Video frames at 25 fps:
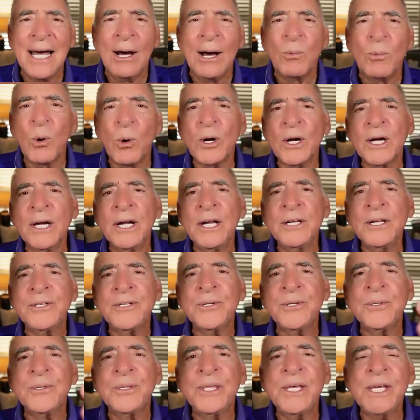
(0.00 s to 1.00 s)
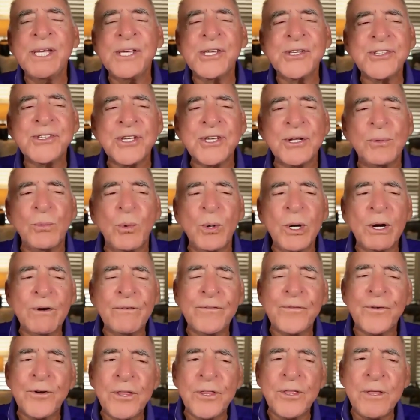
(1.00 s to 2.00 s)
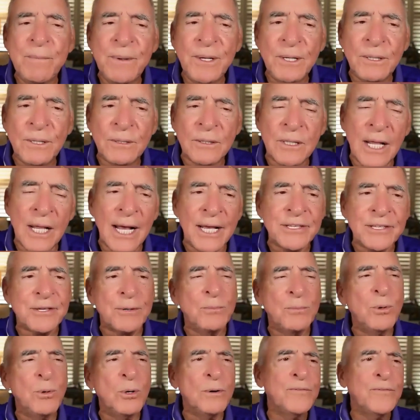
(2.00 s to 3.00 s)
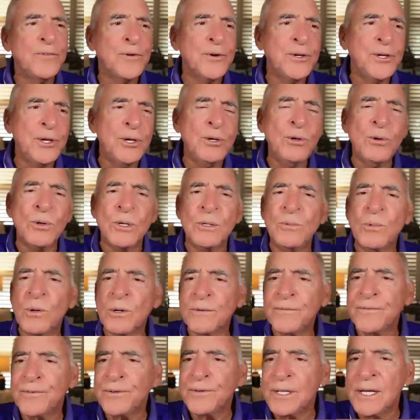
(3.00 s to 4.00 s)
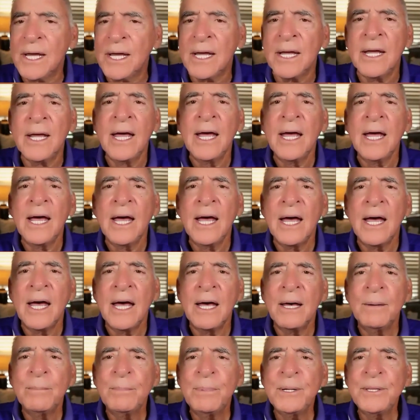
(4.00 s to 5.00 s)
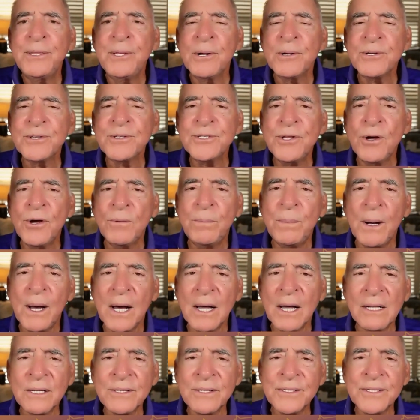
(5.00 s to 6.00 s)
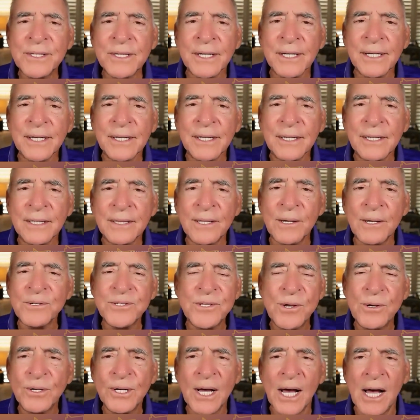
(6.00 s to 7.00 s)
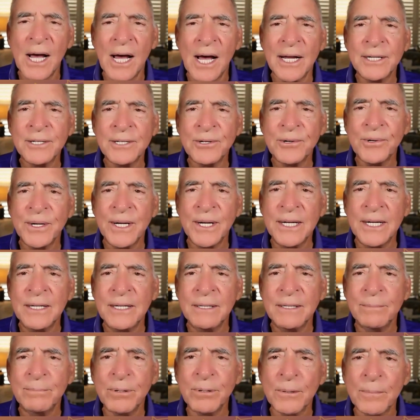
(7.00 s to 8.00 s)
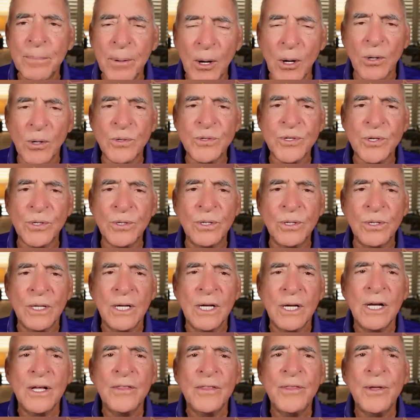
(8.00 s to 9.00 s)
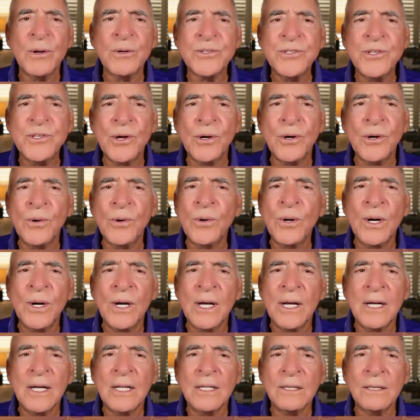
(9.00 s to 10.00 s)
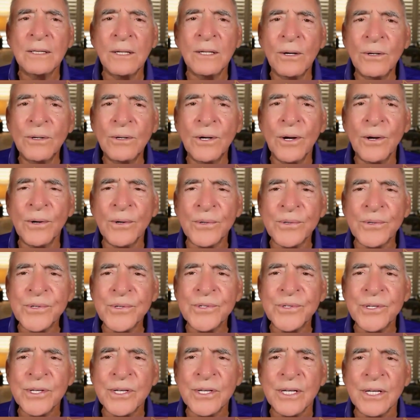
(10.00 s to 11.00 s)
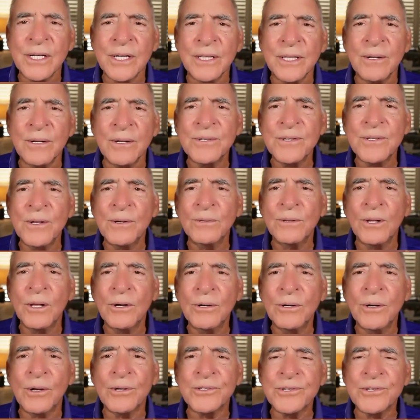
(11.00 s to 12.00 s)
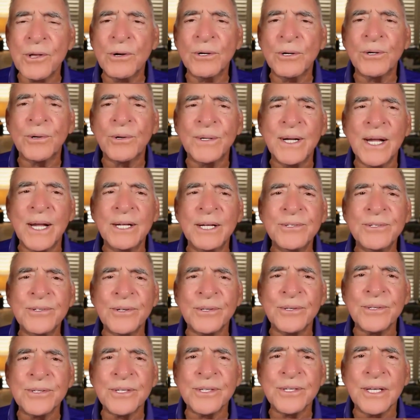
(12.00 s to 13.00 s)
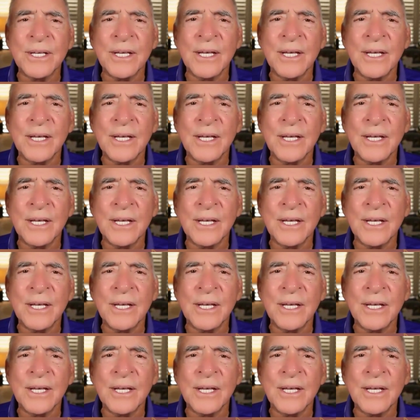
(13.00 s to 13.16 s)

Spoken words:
We're going to do this and we're for the middle class and we're for you and we're for the, but there's no policy. There's no concrete proposal. There's no logos. There's no logos, no credentials.